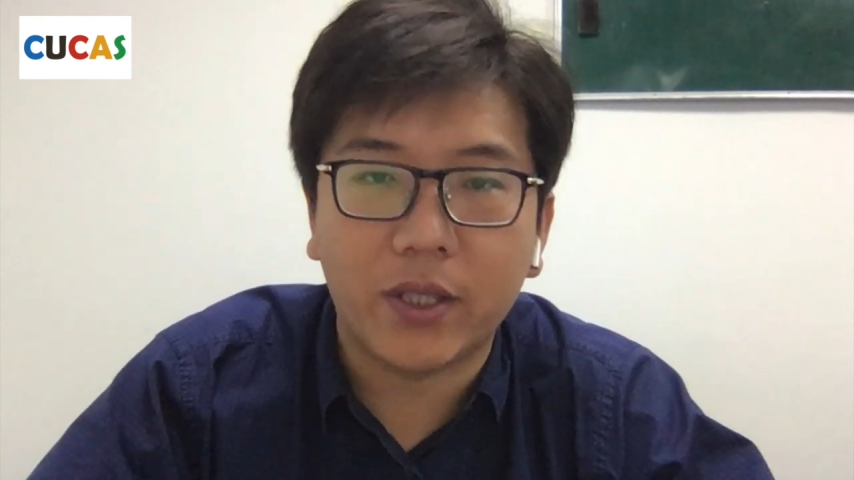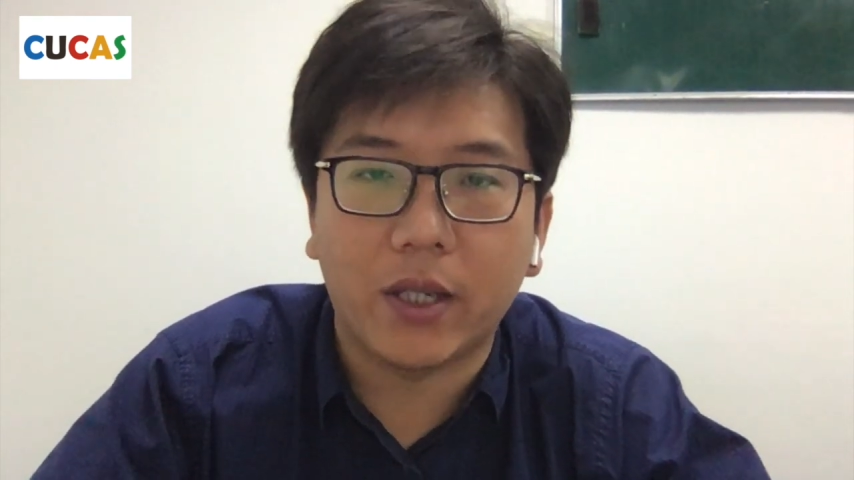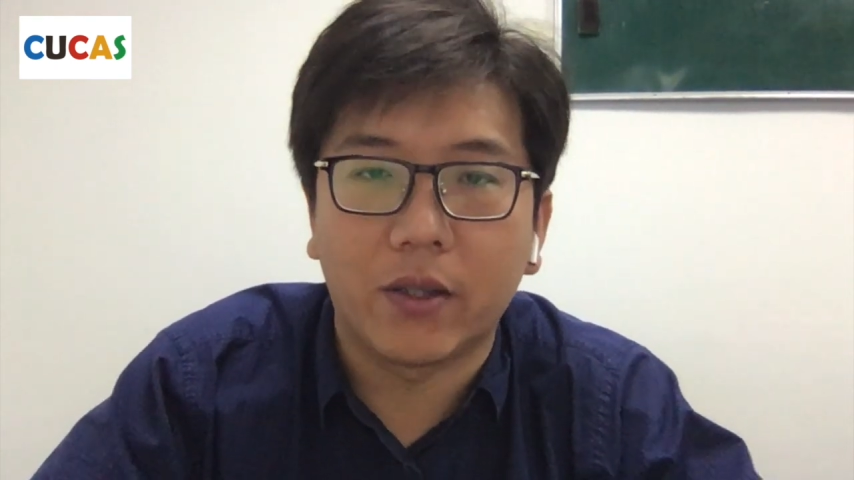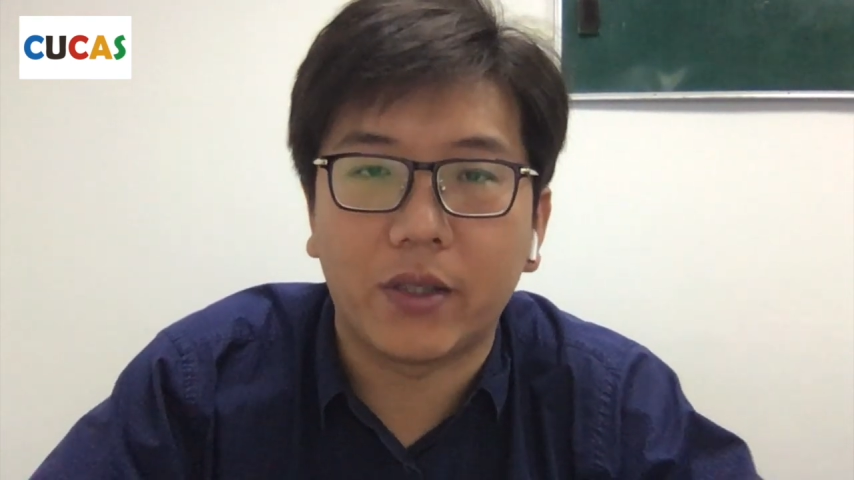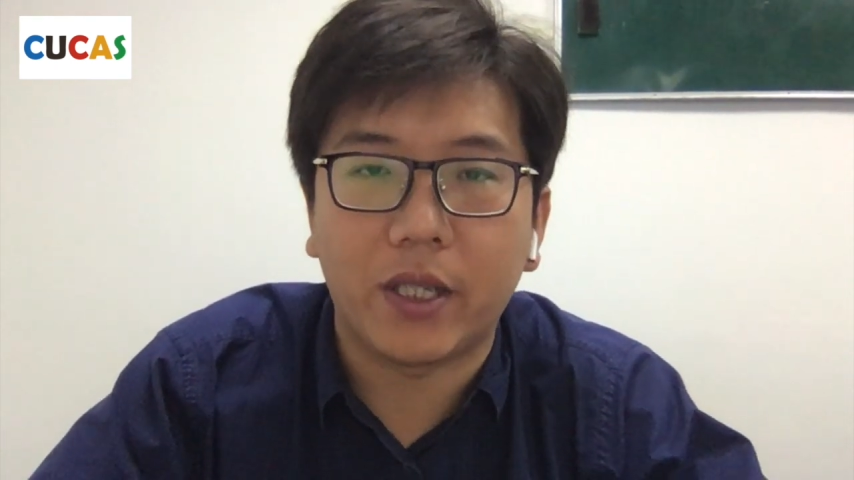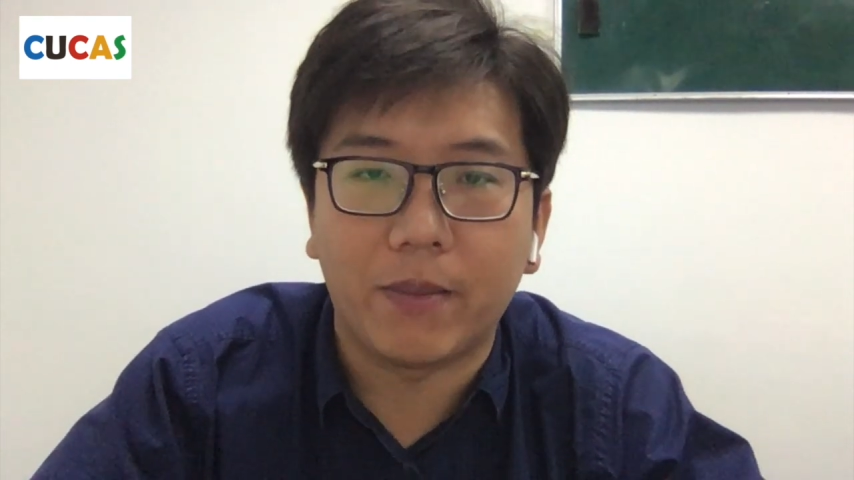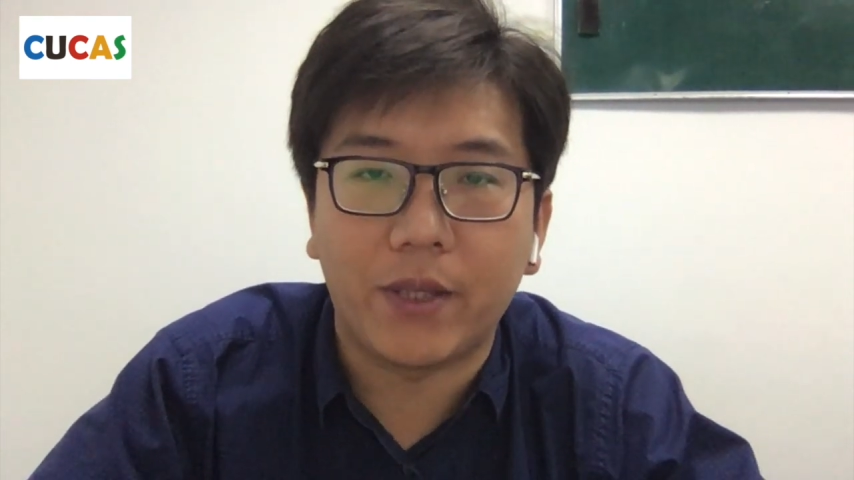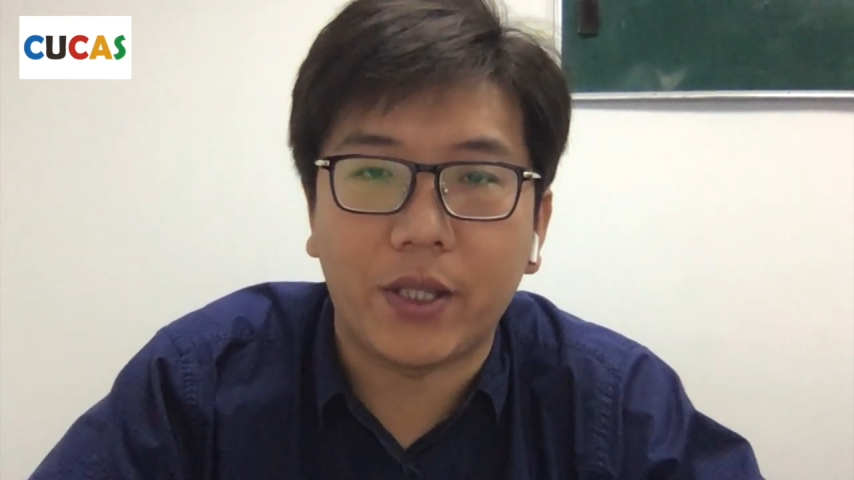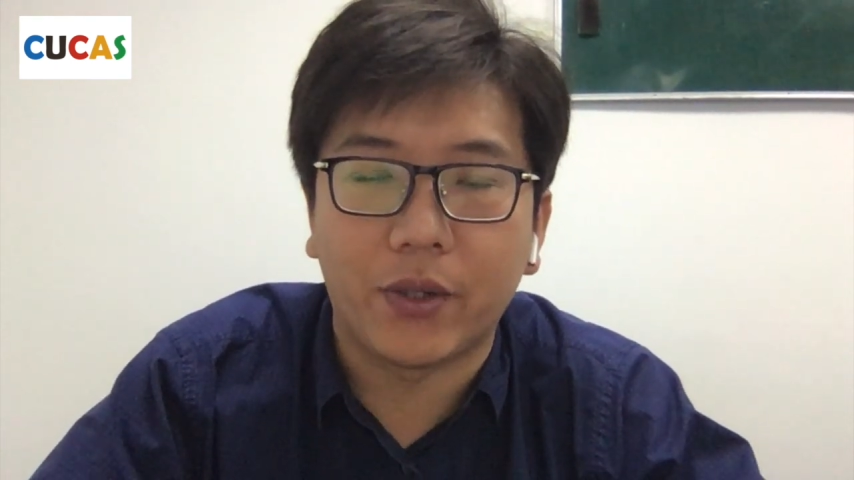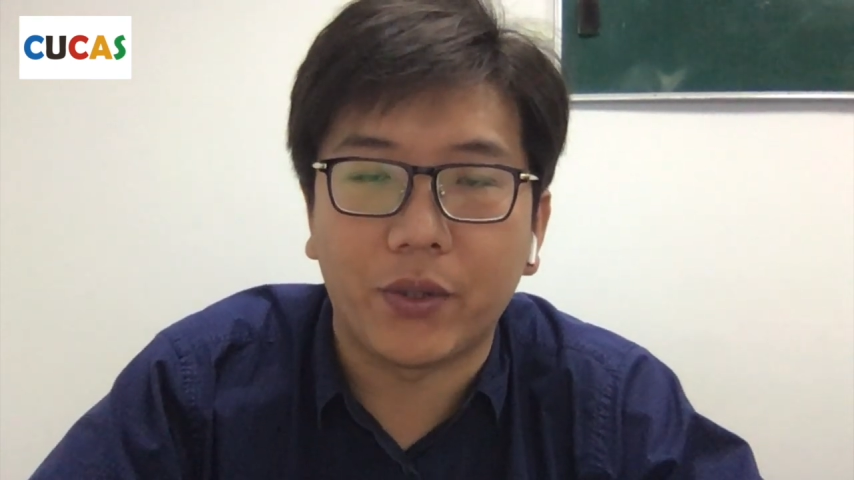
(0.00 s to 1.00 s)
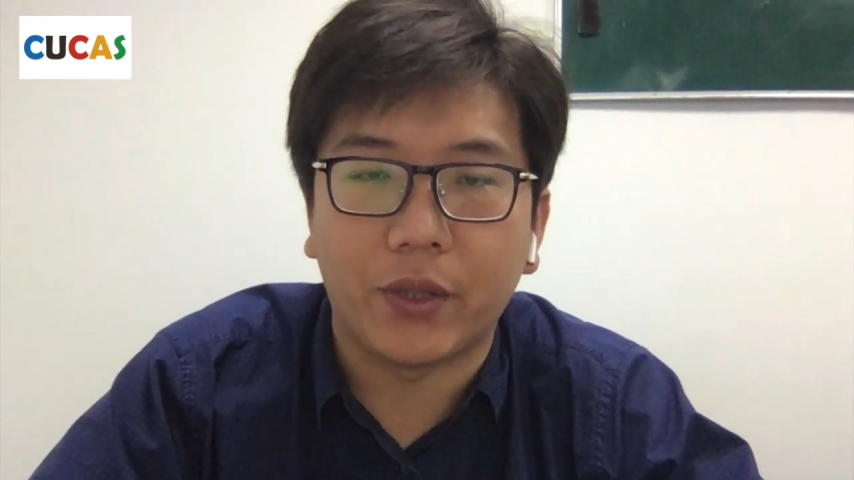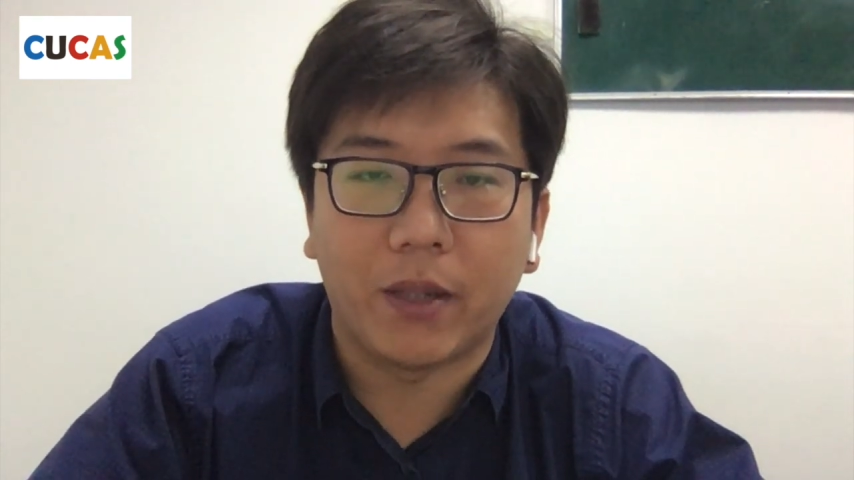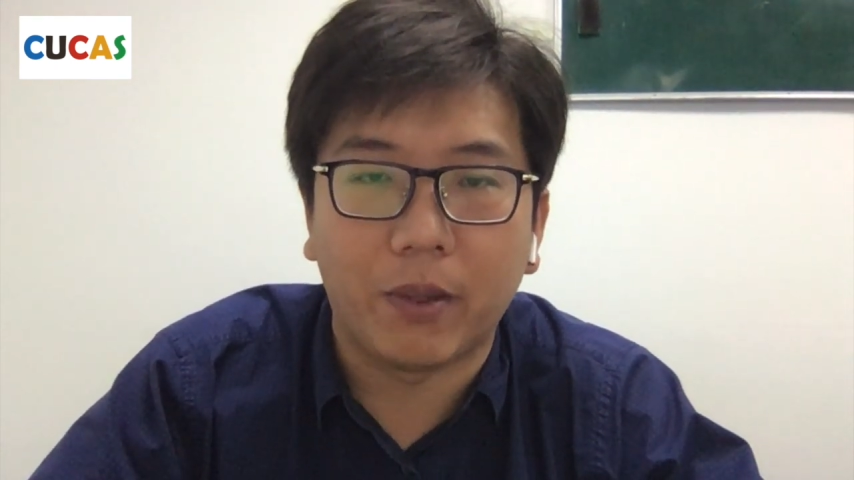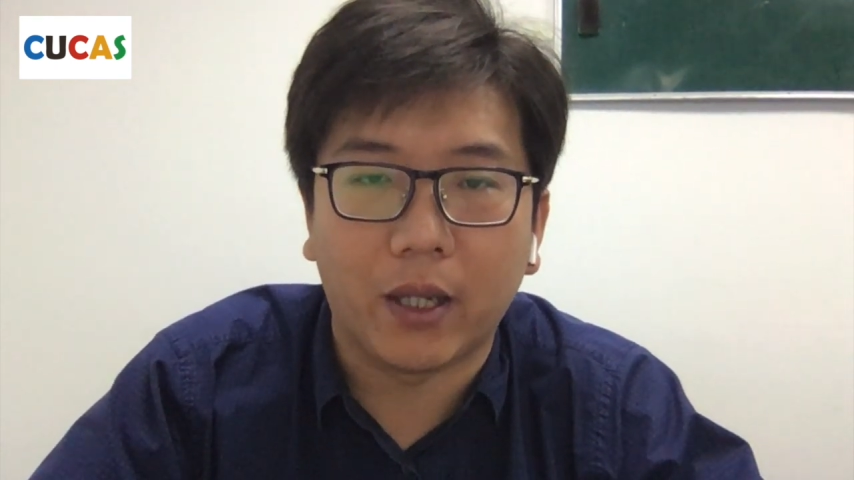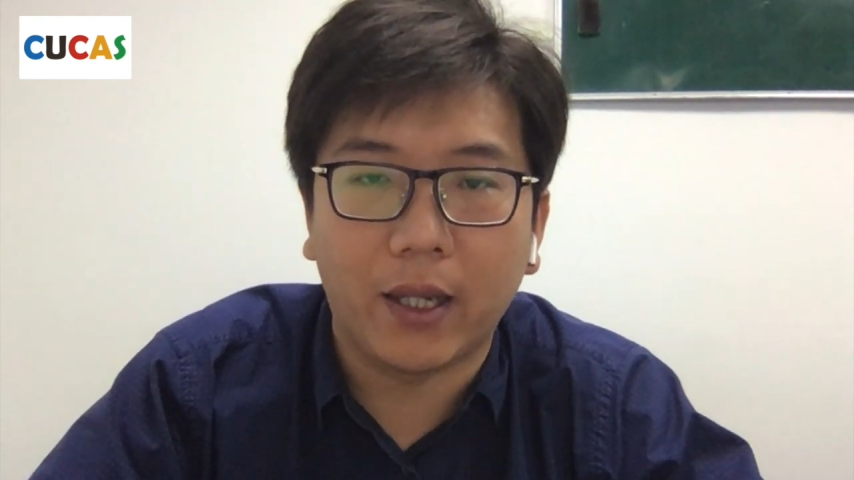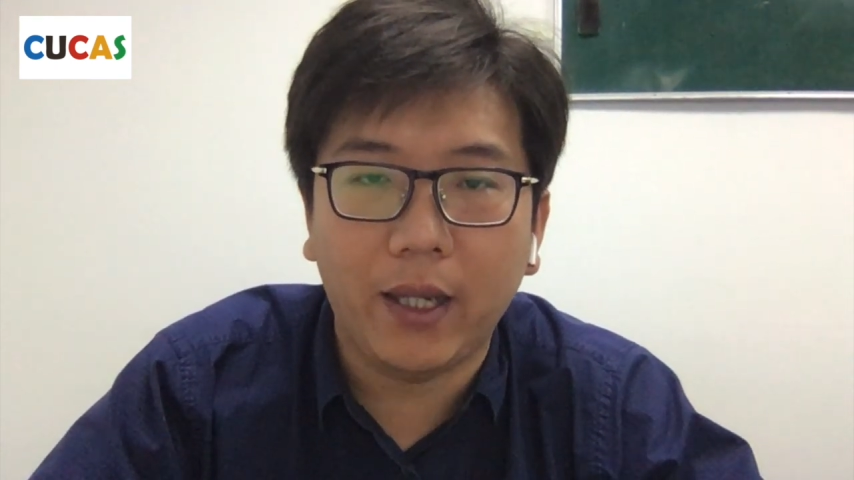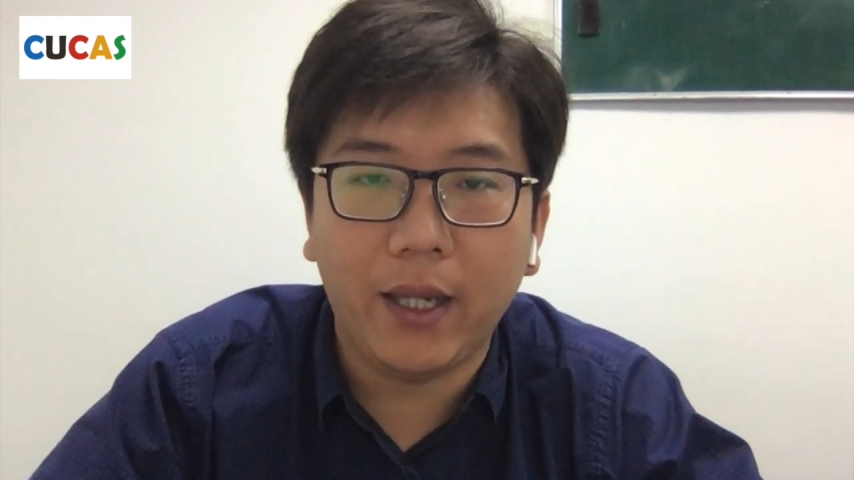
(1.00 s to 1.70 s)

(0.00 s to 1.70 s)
scholarships you should apply.